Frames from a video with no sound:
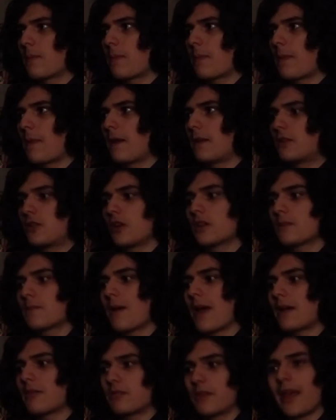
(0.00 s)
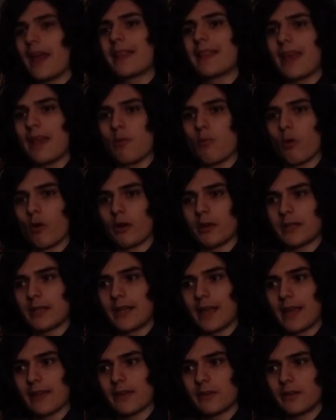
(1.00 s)
It just matters that they work
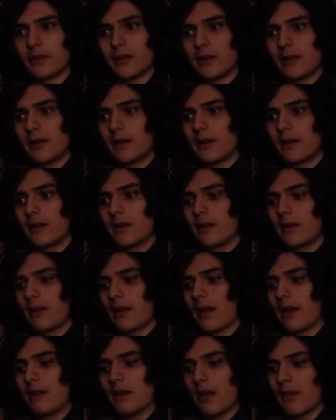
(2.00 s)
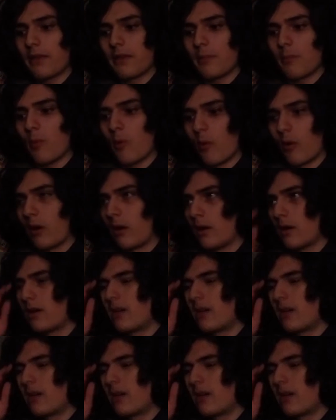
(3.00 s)
together, and nothing more.